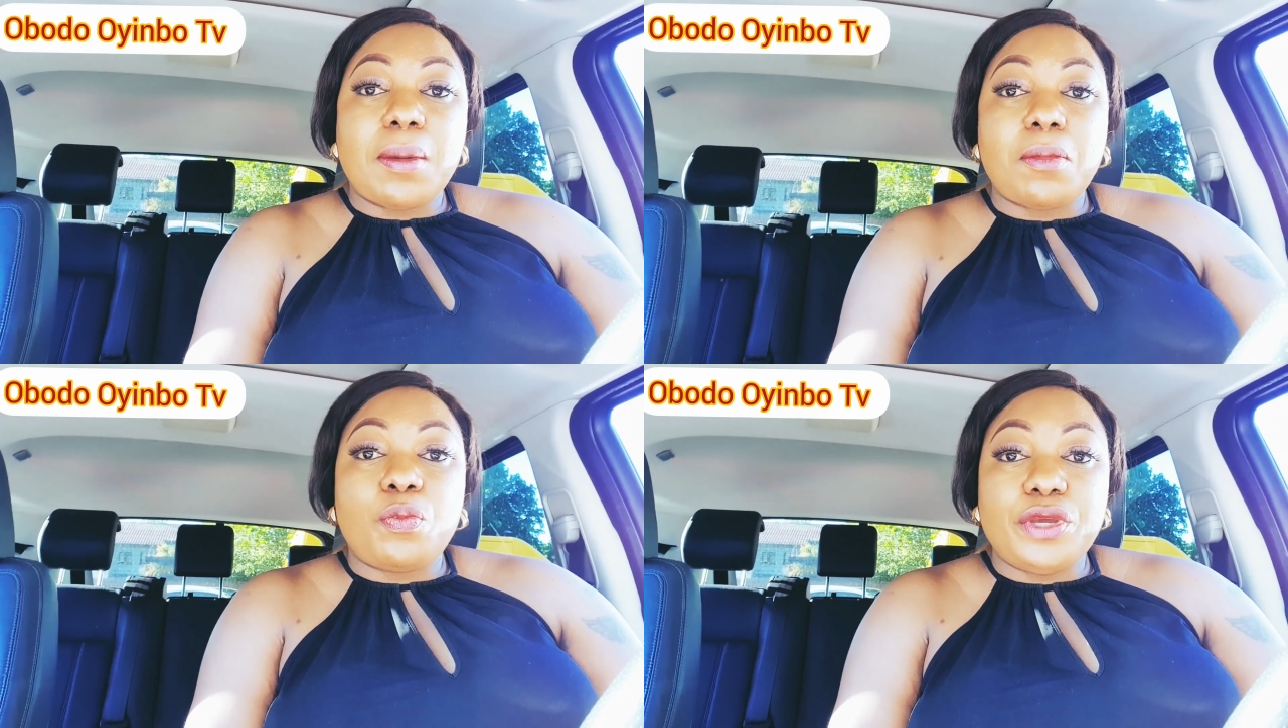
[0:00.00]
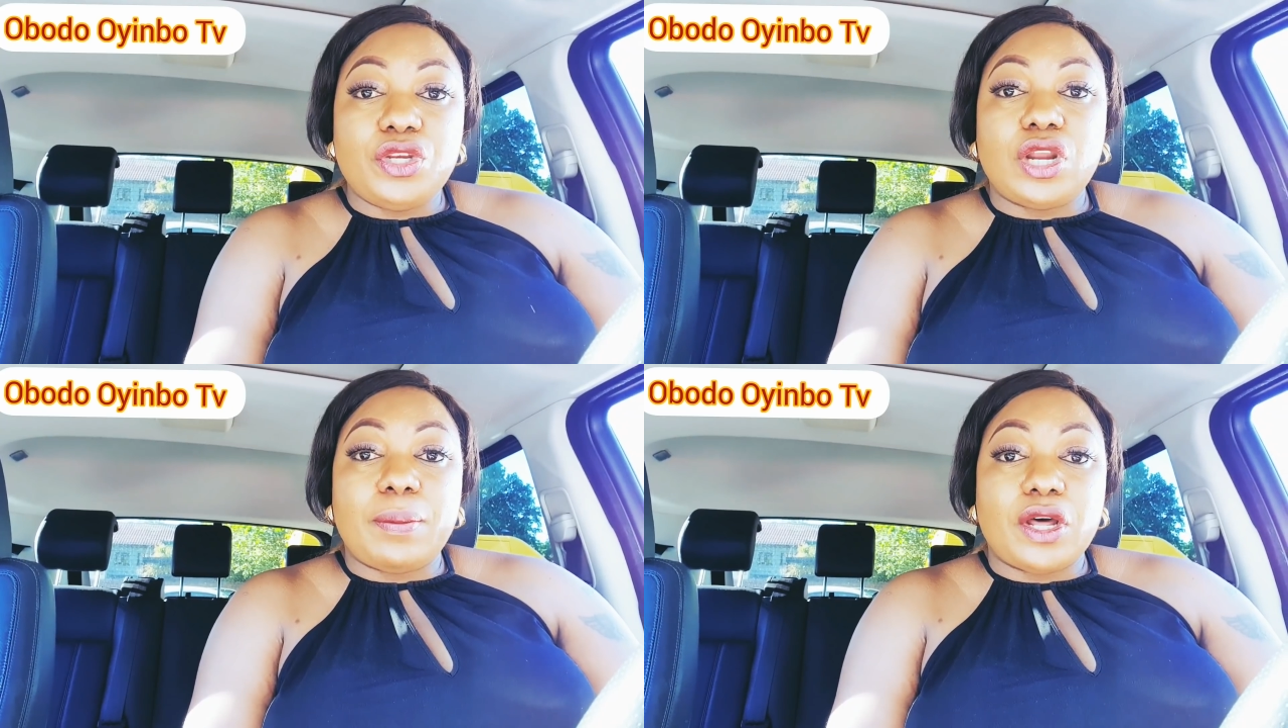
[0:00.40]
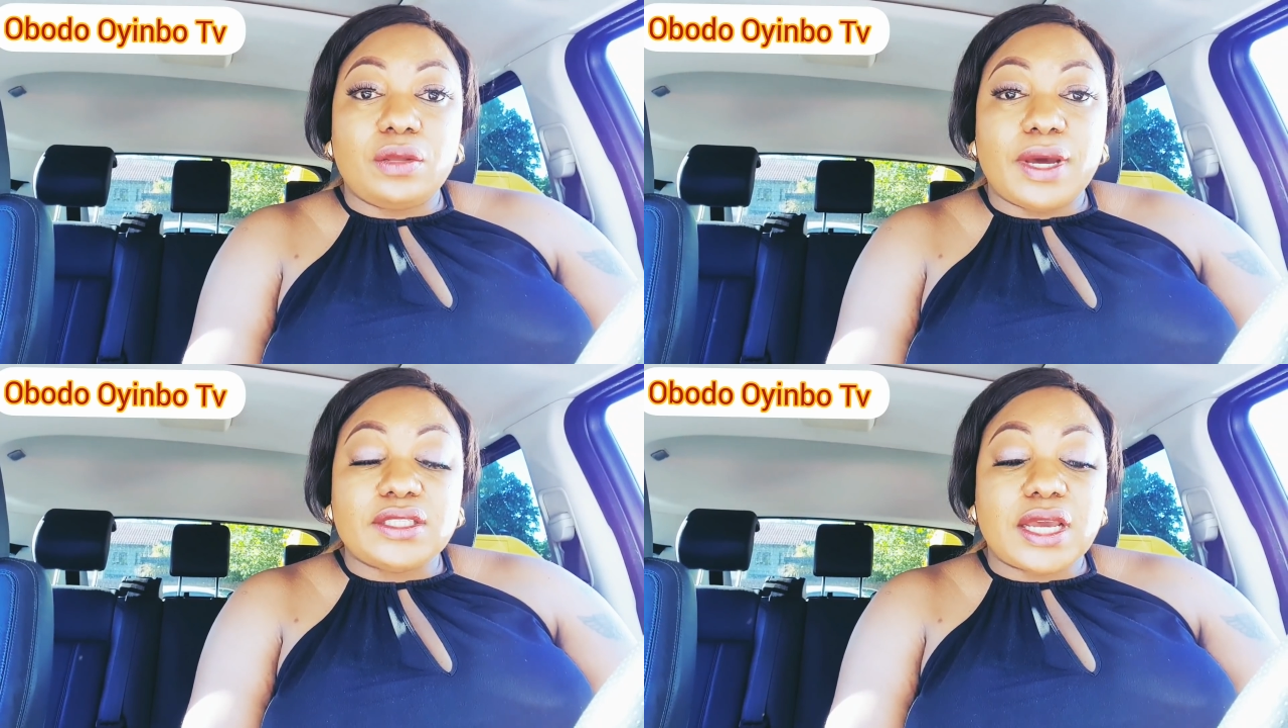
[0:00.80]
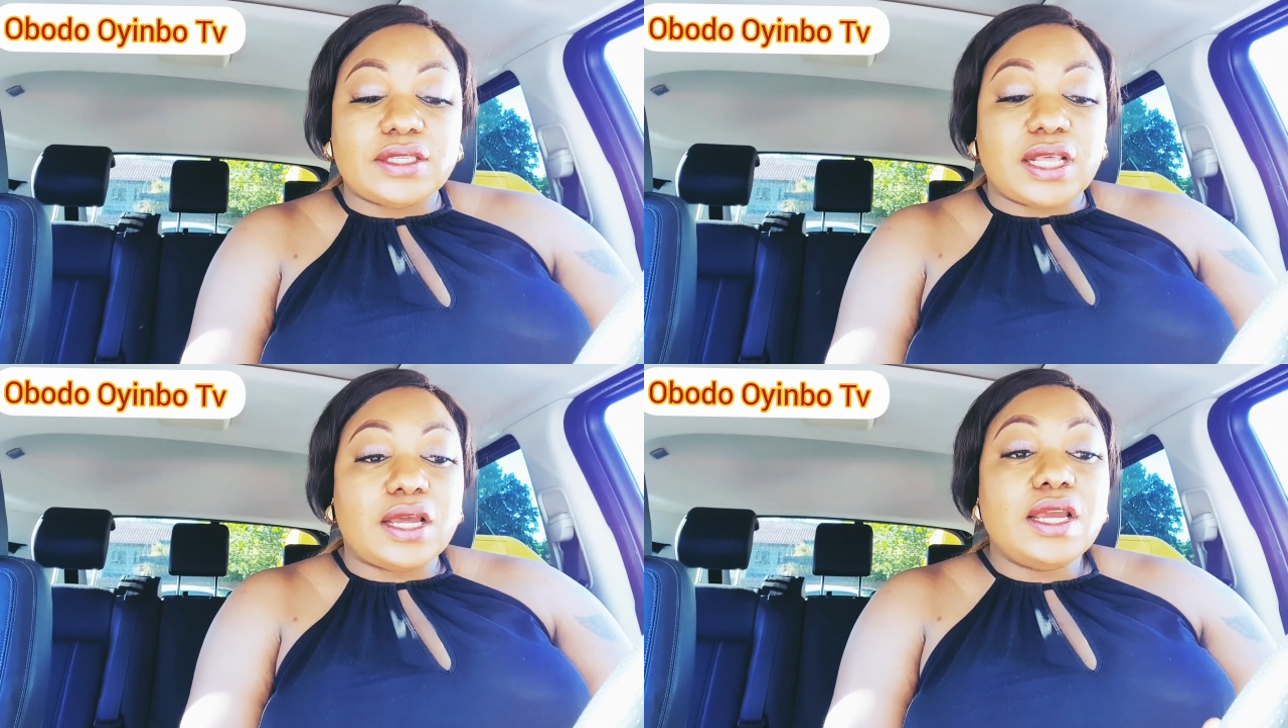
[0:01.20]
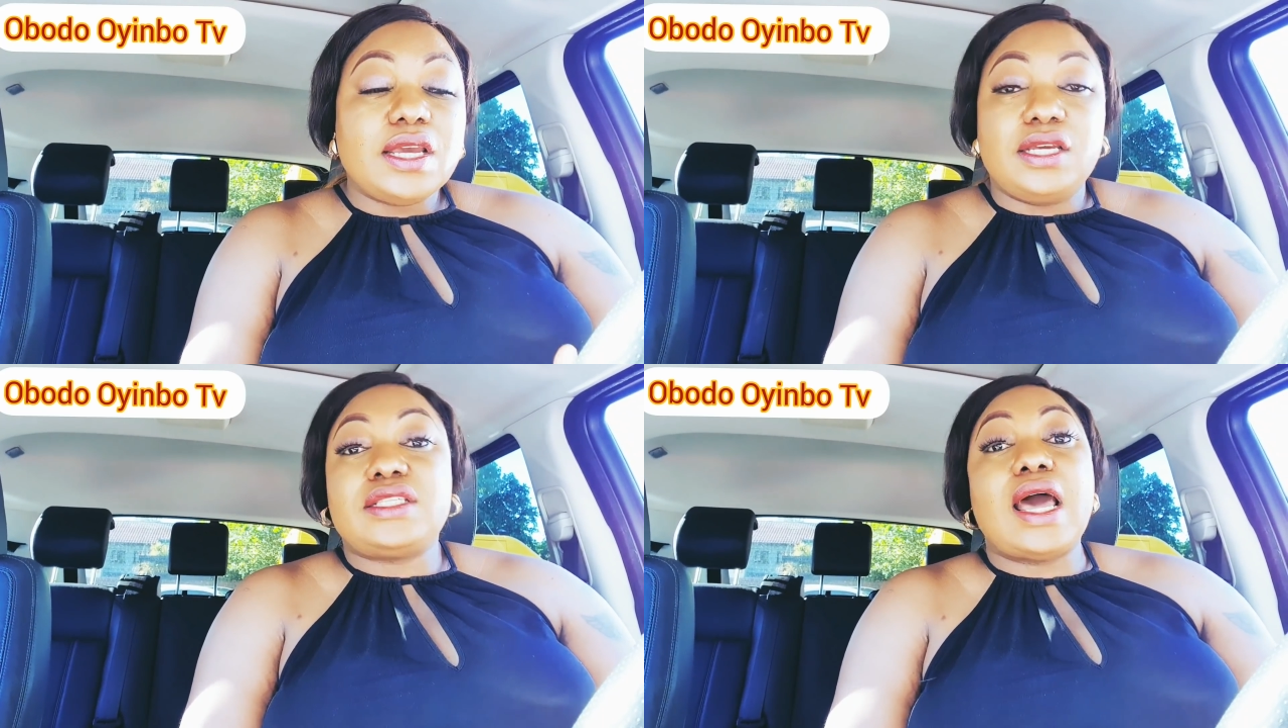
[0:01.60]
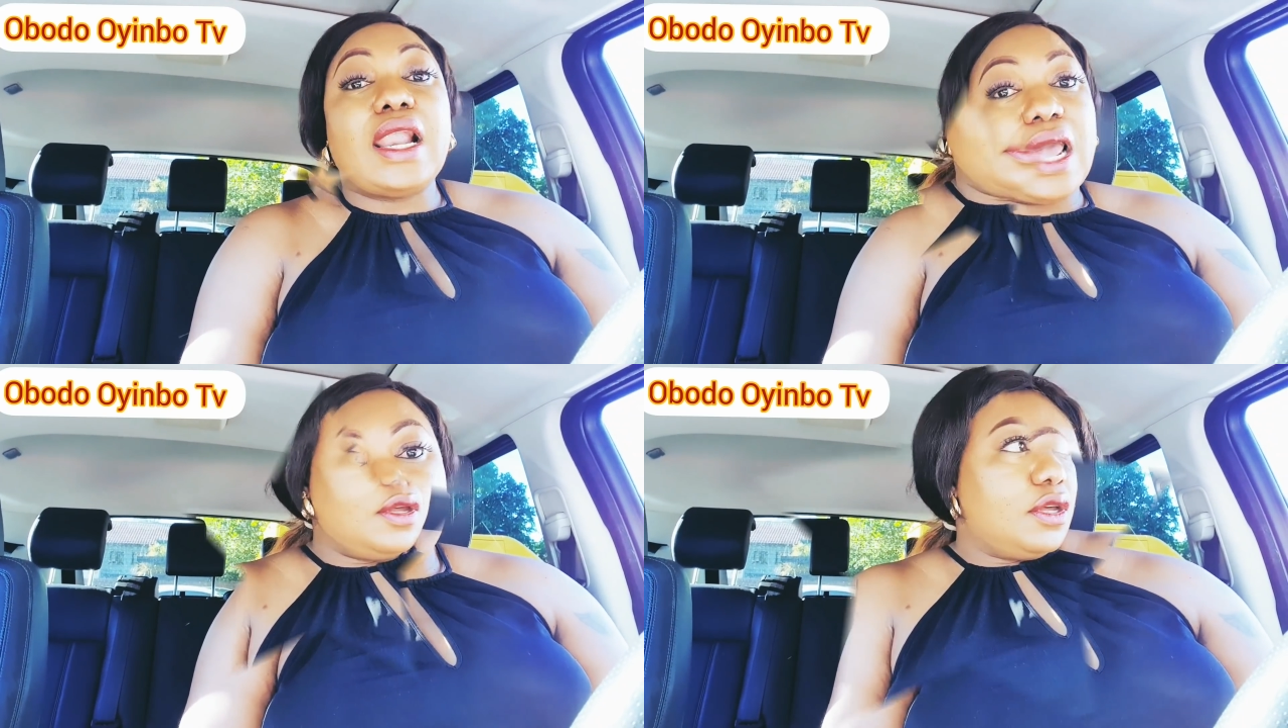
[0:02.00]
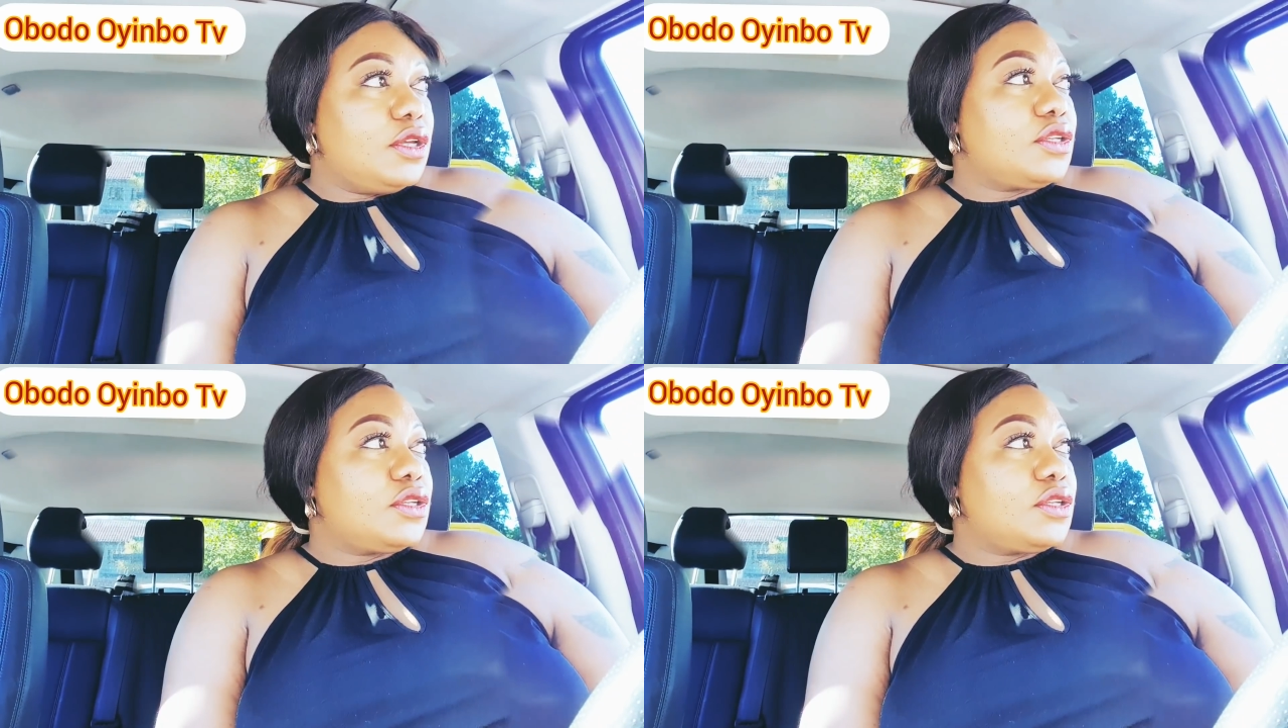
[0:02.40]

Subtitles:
opinion about the matter, is that it's her life.